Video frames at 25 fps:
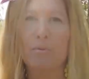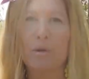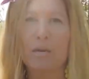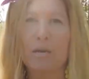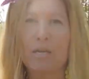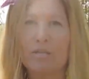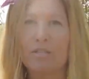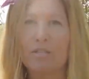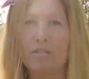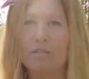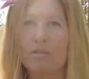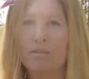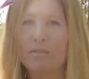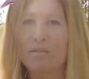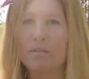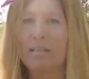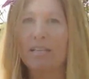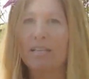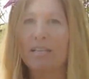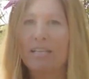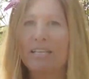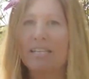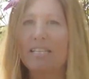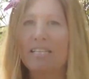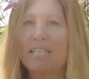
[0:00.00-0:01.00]
way to
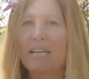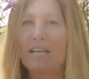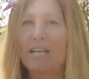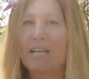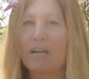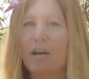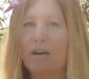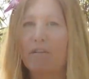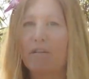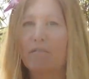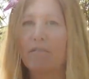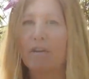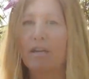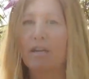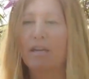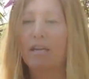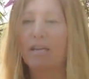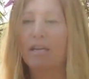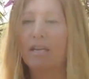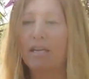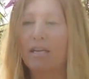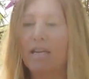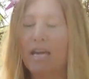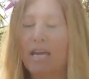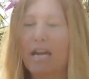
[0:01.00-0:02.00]
take off
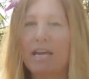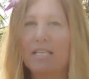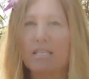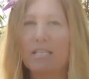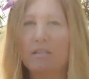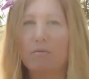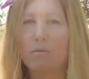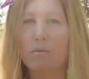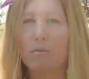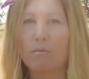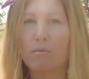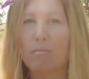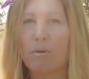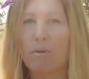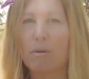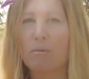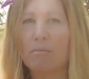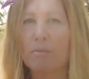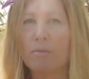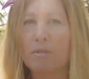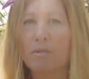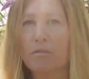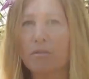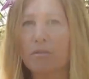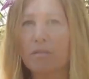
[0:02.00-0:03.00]
a cast, and we would
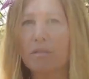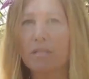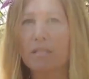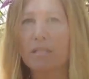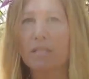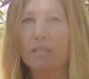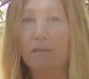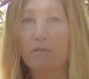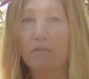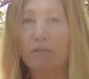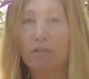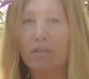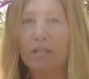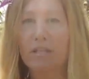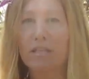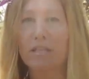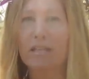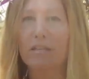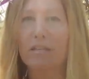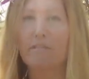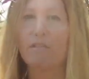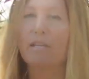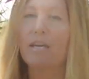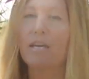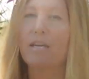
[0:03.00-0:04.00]
probably do it
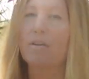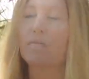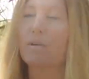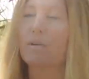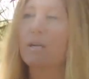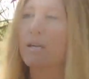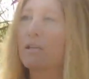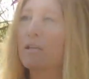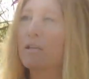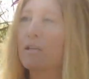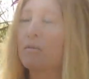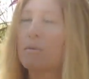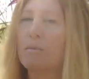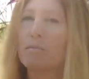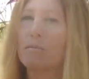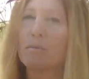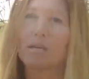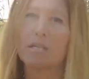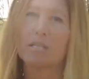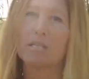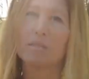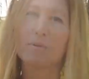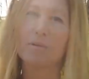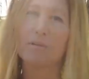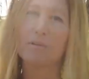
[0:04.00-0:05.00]
differently had we had a little bit
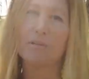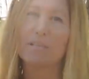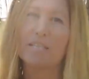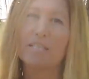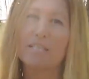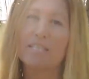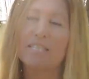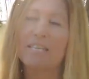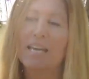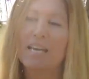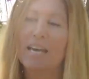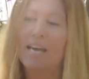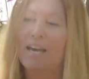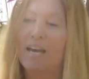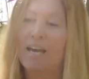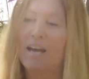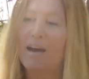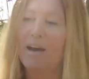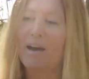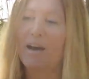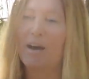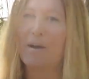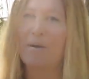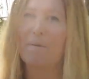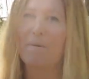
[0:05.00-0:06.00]
more experience.
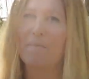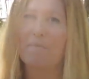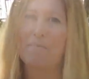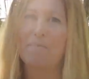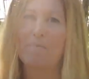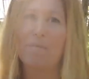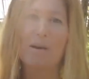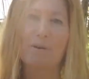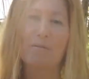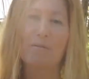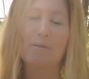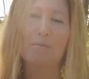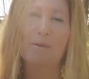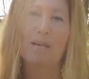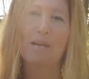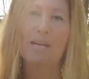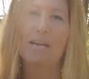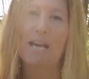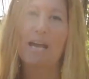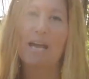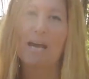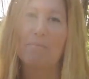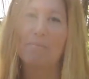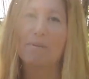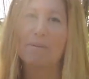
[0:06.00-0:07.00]
But we made
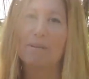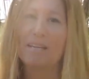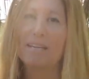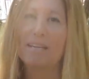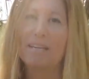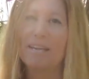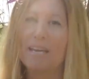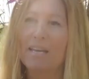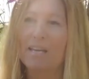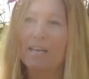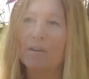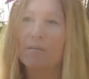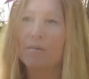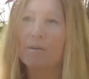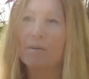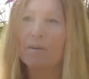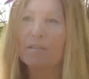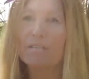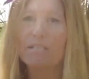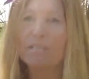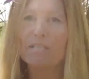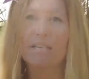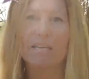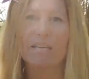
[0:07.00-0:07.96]
it happen and it worked.